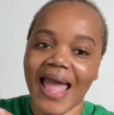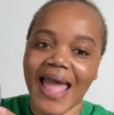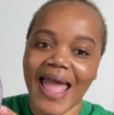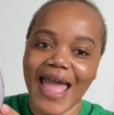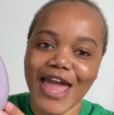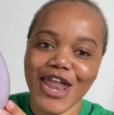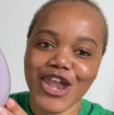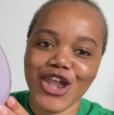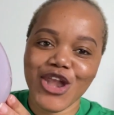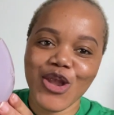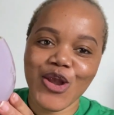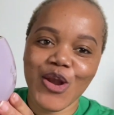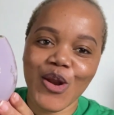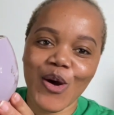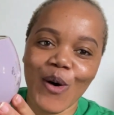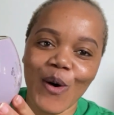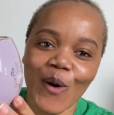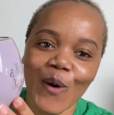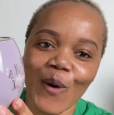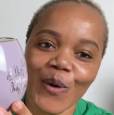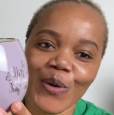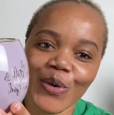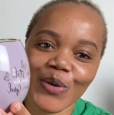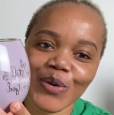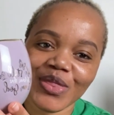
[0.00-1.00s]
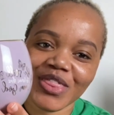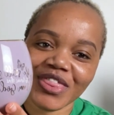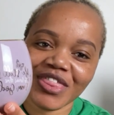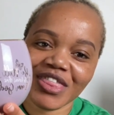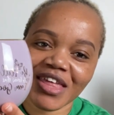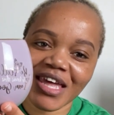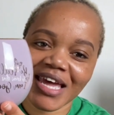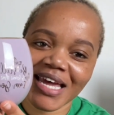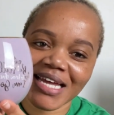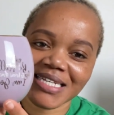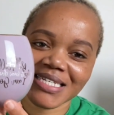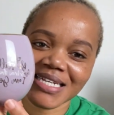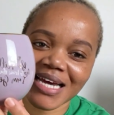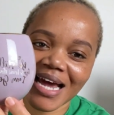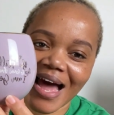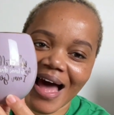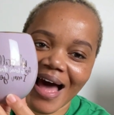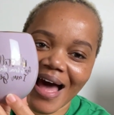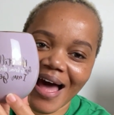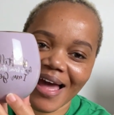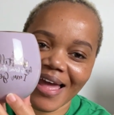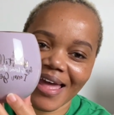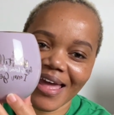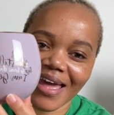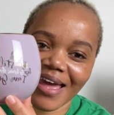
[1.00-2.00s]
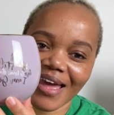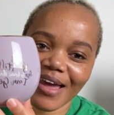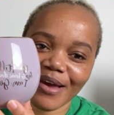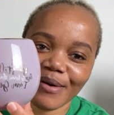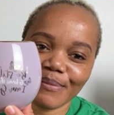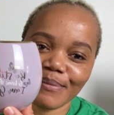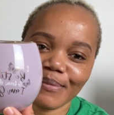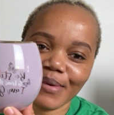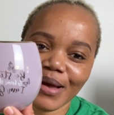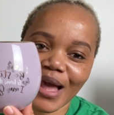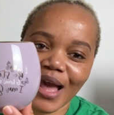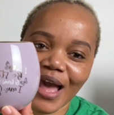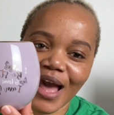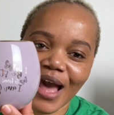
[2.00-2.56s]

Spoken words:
and know that I am